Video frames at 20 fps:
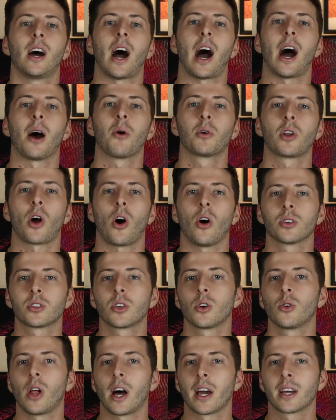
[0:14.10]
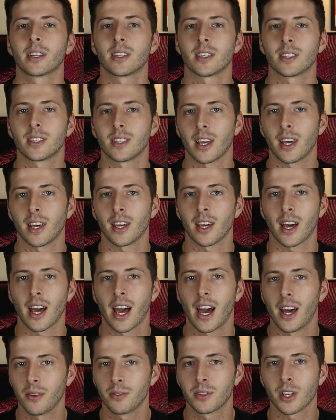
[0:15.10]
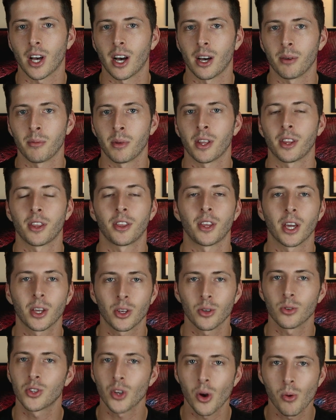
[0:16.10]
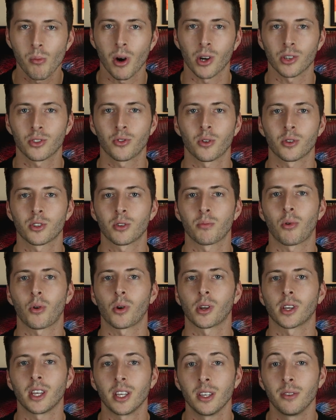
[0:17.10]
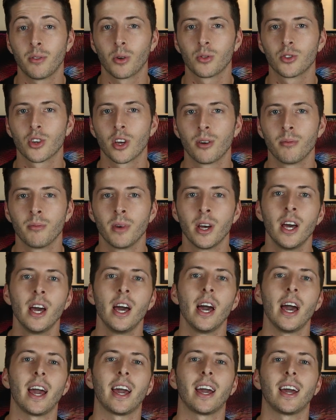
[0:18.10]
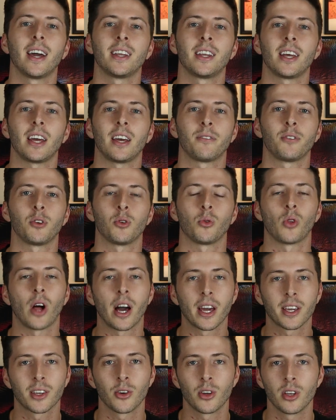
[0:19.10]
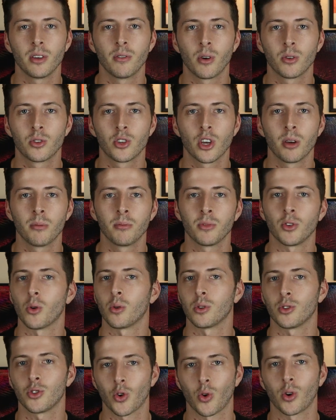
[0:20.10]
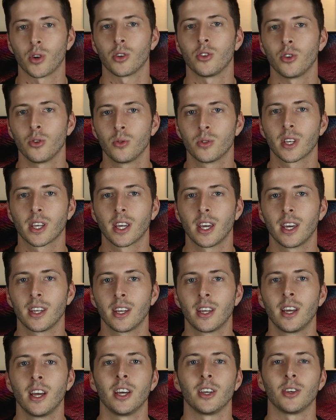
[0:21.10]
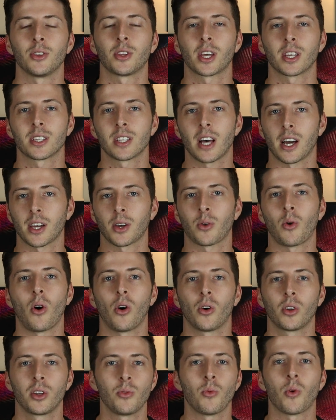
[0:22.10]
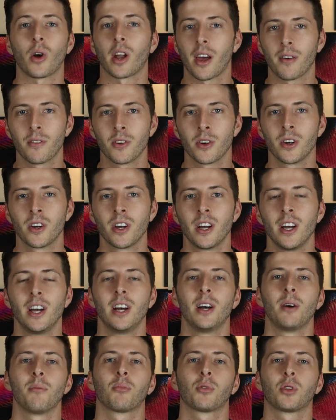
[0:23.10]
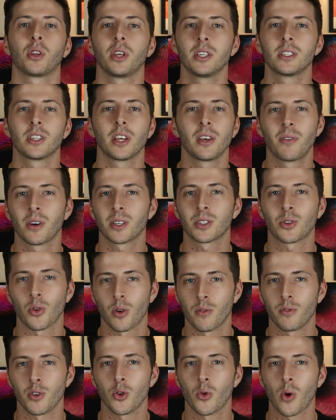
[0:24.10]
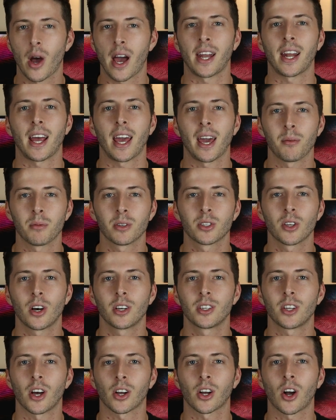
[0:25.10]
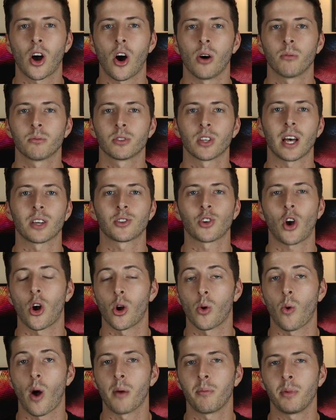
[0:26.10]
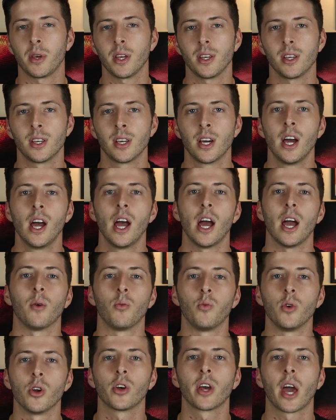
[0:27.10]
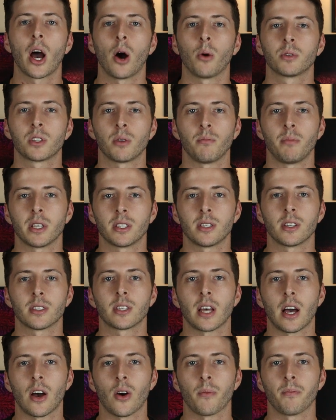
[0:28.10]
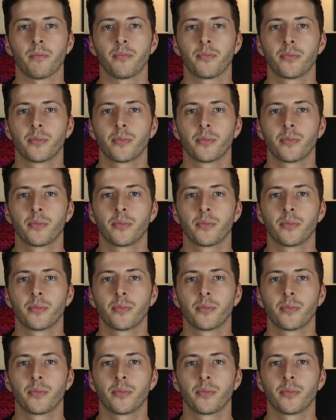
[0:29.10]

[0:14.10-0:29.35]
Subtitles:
I would also like to say ahead of time, thank you so much for supporting Evo Gym, and if you like your Evo Gym, you enjoy using it, you think it's high quality, whatever, please leave us a review at amazon.com/RYP. It really helps the business out.